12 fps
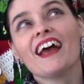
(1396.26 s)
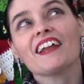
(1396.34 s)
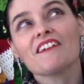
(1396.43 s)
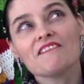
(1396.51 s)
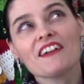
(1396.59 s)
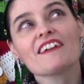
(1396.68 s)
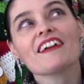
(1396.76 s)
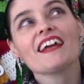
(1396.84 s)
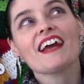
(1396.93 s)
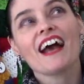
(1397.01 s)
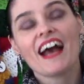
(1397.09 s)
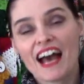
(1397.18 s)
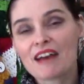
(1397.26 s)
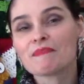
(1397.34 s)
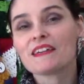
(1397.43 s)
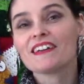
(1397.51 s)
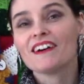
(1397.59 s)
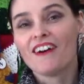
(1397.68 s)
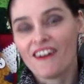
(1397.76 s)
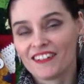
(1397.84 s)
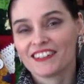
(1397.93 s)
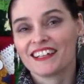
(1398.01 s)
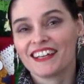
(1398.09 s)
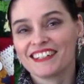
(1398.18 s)
and a very happy
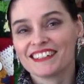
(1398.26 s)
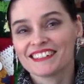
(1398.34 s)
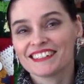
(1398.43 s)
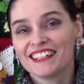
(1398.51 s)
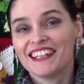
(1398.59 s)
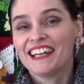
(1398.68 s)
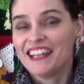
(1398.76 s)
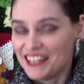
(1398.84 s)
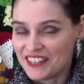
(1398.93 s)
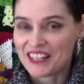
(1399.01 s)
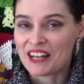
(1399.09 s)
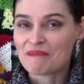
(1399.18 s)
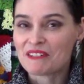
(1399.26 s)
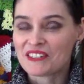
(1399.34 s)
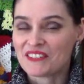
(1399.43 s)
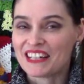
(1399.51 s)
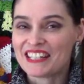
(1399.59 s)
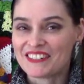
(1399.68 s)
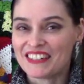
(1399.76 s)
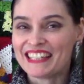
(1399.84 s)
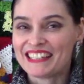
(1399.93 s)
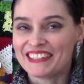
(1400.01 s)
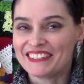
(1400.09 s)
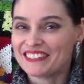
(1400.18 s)
holidays. Here comes
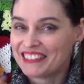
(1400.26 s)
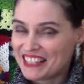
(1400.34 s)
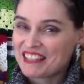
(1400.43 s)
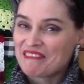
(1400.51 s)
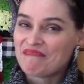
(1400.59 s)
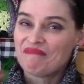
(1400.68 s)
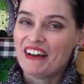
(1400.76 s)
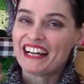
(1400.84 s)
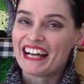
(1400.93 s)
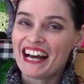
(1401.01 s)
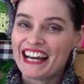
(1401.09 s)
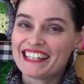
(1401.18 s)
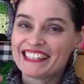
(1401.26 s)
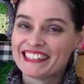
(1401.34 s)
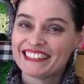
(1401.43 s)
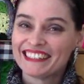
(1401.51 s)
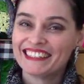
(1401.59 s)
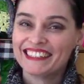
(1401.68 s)
2022. Bye guys!